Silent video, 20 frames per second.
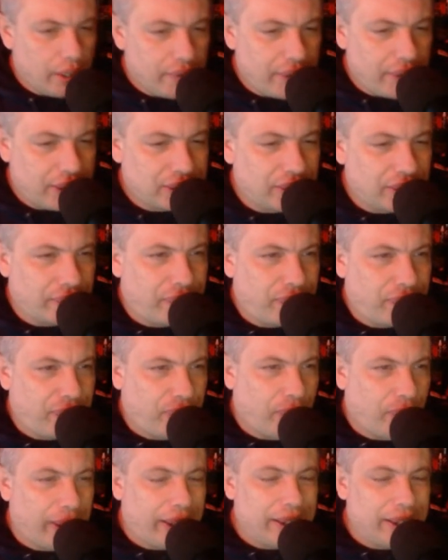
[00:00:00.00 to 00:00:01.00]
There's a
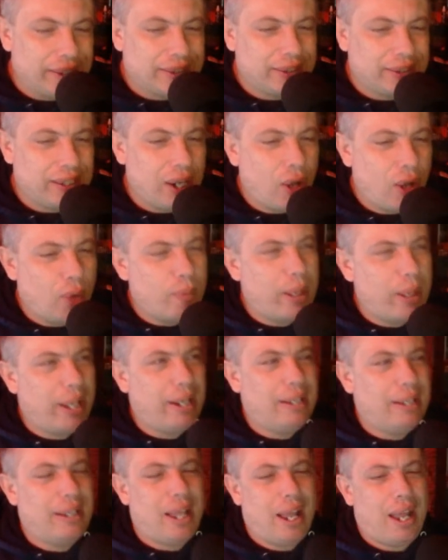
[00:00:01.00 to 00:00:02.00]
freaking
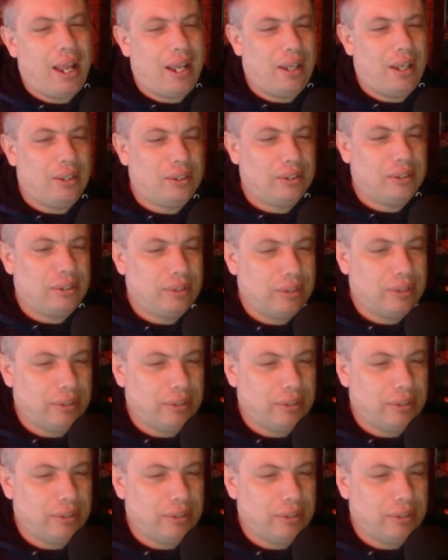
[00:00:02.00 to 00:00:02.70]
snowman in the house.